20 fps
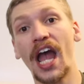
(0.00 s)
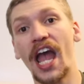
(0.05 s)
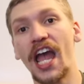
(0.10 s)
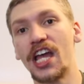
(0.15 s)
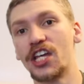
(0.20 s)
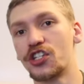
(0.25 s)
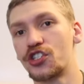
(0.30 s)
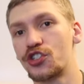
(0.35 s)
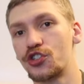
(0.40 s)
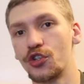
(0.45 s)

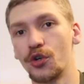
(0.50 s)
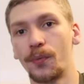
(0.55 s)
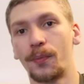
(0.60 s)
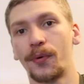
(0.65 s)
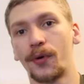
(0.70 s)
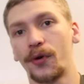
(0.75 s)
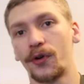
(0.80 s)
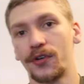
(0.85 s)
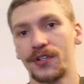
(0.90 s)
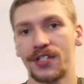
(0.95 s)
a
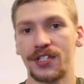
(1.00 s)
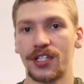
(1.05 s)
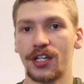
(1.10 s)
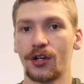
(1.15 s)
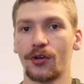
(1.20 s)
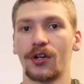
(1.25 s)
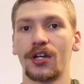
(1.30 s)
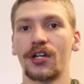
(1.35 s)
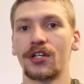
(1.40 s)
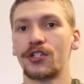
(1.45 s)
super
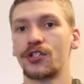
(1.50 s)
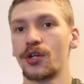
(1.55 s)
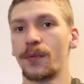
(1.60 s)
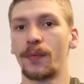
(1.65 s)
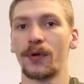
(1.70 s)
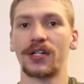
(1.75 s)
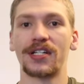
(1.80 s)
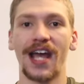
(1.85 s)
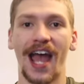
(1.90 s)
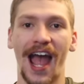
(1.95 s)
serious,
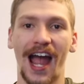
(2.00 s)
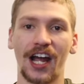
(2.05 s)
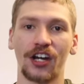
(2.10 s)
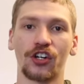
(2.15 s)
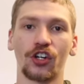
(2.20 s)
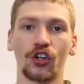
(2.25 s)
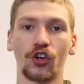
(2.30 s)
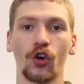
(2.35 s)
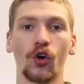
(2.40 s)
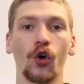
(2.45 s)
super
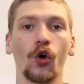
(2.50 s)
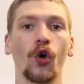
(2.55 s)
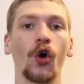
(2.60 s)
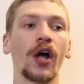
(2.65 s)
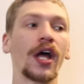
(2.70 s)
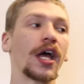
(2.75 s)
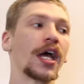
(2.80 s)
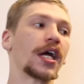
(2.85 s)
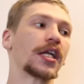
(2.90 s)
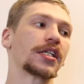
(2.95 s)
tactical
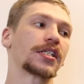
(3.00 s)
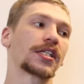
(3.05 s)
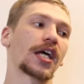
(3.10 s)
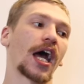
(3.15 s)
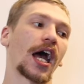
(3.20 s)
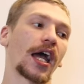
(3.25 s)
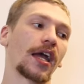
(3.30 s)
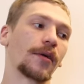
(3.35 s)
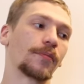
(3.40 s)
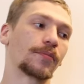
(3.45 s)

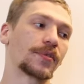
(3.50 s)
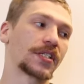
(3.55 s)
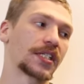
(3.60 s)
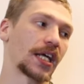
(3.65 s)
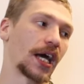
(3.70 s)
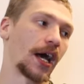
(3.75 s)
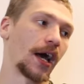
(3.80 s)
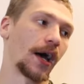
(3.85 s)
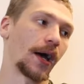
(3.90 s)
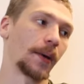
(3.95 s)
typed
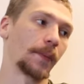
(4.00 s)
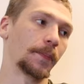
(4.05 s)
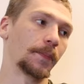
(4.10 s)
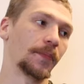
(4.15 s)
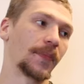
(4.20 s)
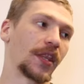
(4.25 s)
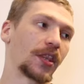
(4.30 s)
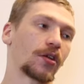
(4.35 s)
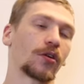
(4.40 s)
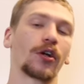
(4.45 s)

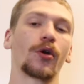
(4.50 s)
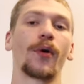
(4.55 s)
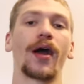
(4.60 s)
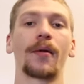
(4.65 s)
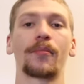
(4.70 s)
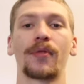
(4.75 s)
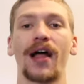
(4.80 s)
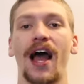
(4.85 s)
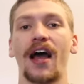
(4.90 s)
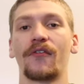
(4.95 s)

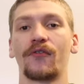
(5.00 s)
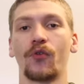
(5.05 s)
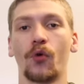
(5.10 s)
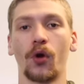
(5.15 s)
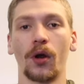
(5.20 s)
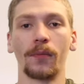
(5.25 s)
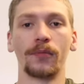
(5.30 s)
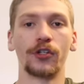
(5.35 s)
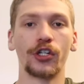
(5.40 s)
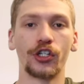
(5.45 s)
308
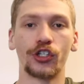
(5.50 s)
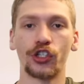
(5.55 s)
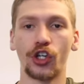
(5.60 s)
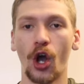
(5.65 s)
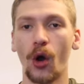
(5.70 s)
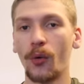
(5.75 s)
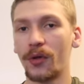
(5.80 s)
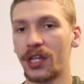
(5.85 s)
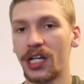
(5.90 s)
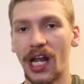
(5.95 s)
platform, just
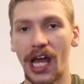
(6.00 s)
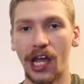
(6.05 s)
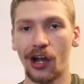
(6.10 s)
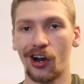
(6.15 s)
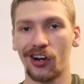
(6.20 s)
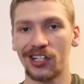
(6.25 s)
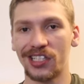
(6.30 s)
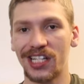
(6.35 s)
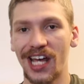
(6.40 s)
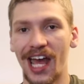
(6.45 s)
go with an
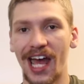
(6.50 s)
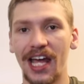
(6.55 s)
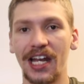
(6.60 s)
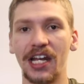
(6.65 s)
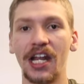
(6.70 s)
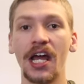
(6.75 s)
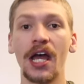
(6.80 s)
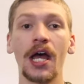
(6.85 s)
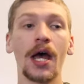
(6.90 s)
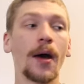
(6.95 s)

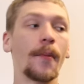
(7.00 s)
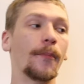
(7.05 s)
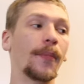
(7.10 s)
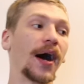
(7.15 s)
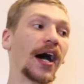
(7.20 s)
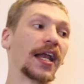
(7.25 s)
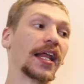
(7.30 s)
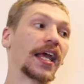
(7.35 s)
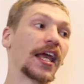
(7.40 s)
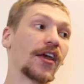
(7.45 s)
AR-10.
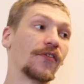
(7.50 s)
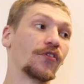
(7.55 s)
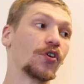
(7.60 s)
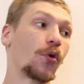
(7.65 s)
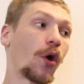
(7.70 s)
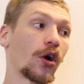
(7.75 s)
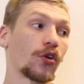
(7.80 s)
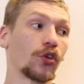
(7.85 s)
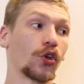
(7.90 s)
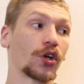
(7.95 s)
But if
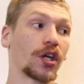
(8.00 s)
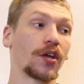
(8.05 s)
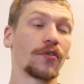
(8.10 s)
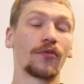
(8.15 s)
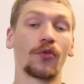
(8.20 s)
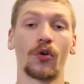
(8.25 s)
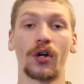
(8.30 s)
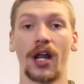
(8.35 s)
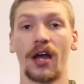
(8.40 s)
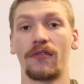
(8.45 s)
you are looking
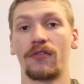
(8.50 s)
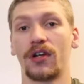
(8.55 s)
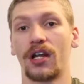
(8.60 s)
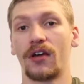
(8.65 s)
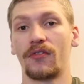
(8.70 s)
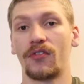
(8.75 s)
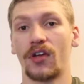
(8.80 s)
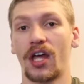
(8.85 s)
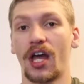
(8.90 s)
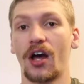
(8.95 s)
for an
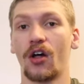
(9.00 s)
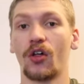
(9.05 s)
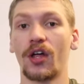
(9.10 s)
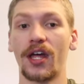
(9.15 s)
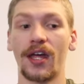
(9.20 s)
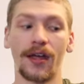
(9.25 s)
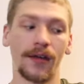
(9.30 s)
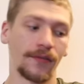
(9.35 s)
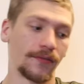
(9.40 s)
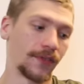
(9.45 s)
FN FAL,
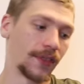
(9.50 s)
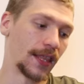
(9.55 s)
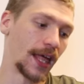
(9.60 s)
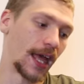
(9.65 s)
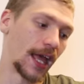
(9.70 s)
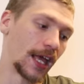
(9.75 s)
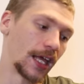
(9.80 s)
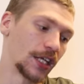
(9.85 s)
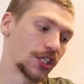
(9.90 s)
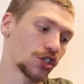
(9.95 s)
if
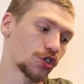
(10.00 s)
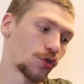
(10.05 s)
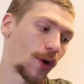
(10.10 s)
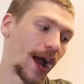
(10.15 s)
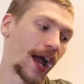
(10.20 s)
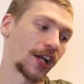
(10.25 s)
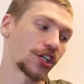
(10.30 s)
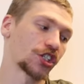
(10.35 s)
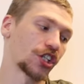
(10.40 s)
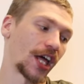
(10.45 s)
they
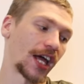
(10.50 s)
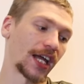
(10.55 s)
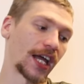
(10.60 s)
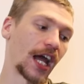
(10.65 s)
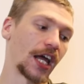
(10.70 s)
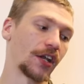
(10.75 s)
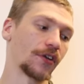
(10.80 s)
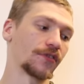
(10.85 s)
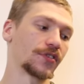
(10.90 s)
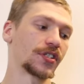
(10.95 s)
scratch that
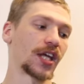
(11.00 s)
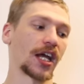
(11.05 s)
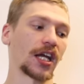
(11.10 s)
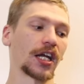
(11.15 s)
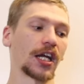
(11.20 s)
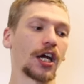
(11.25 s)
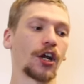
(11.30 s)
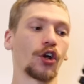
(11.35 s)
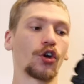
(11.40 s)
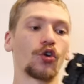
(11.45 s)
kind of
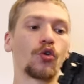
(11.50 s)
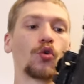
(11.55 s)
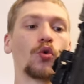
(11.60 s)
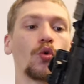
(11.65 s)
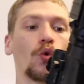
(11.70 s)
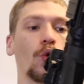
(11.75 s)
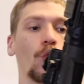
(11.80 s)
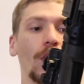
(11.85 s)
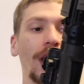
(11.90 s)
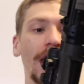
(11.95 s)
second kind of cool